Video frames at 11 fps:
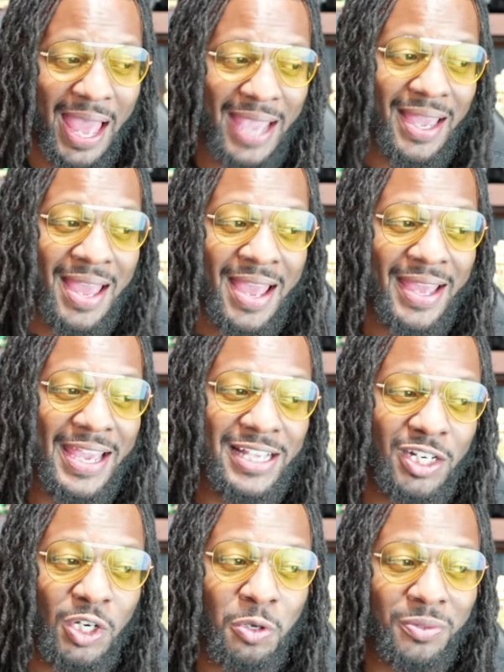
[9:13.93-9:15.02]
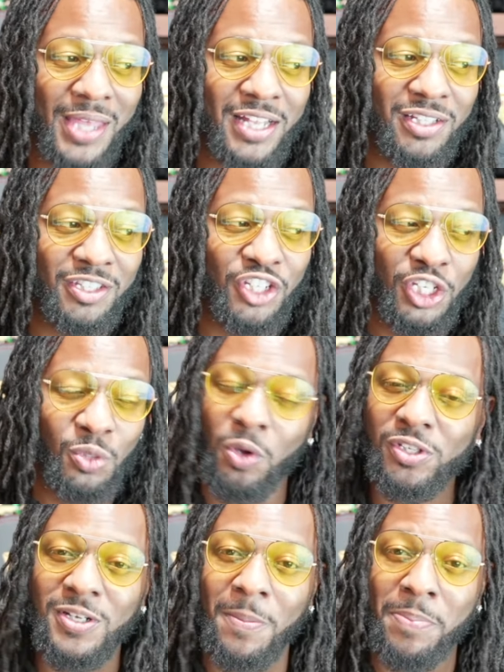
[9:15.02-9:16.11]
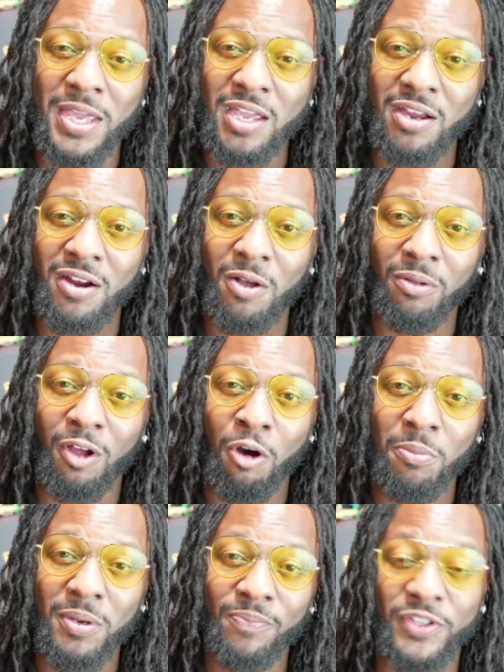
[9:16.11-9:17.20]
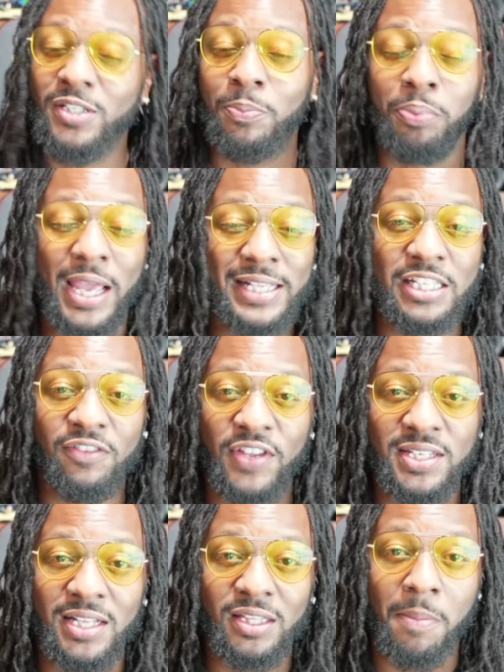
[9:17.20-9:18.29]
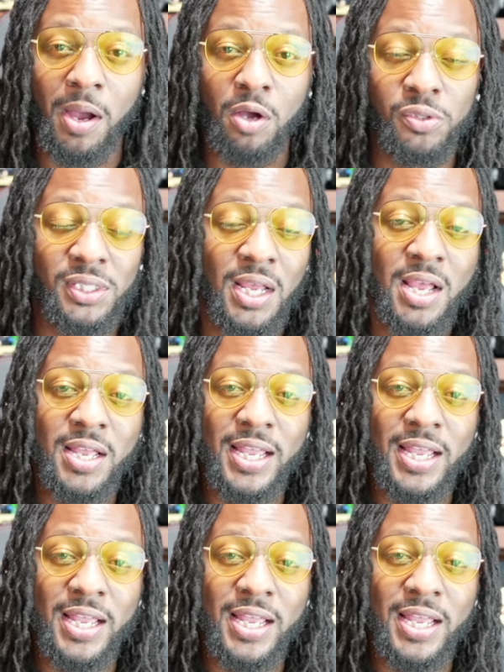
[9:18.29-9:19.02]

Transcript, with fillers: Like he's a dude that just wants to be here at Oklahoma. It's the place he's visited the most.